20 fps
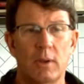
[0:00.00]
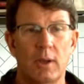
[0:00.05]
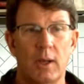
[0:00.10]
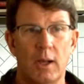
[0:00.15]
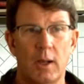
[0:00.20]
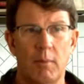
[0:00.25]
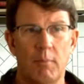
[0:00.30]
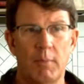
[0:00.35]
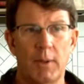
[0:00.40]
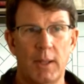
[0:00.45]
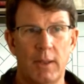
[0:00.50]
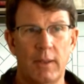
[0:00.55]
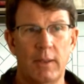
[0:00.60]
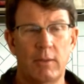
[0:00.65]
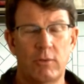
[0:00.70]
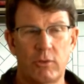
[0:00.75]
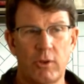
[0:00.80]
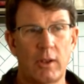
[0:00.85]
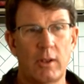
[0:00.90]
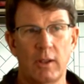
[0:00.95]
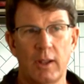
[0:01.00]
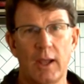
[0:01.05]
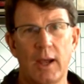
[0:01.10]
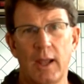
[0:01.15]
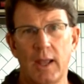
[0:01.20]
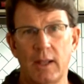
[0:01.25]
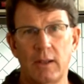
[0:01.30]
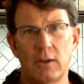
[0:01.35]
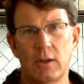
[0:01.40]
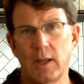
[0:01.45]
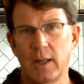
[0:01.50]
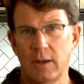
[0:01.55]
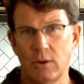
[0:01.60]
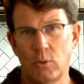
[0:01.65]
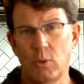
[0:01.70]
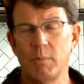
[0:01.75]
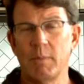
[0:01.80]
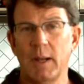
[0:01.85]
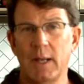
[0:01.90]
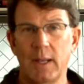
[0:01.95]
And suddenly I had to kind of
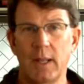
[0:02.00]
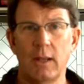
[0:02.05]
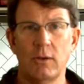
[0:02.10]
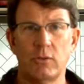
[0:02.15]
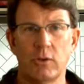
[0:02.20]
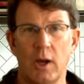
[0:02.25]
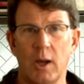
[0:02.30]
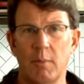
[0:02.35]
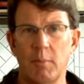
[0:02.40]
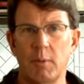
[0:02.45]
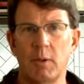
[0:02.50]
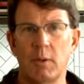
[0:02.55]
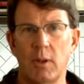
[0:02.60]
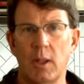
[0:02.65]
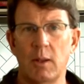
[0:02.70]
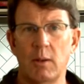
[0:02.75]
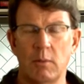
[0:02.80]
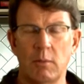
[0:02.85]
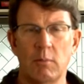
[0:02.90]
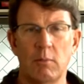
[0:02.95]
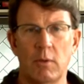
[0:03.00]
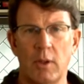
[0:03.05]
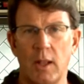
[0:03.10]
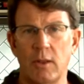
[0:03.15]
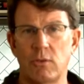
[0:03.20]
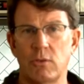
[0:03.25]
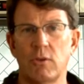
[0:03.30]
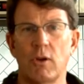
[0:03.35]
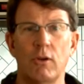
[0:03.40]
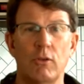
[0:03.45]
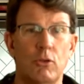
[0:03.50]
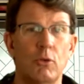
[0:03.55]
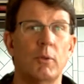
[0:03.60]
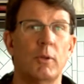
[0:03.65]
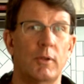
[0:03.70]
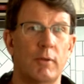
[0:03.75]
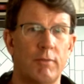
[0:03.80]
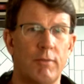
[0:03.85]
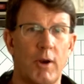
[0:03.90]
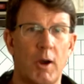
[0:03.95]
quit my day job and start
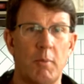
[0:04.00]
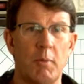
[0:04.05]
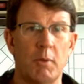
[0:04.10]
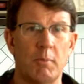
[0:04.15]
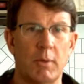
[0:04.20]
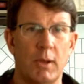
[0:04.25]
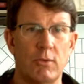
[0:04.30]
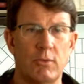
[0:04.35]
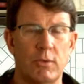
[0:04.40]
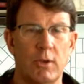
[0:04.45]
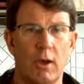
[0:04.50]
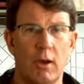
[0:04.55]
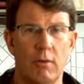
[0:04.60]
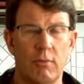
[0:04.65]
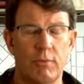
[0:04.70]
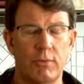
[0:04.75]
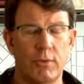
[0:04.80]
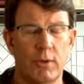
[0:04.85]
doing the farming myself.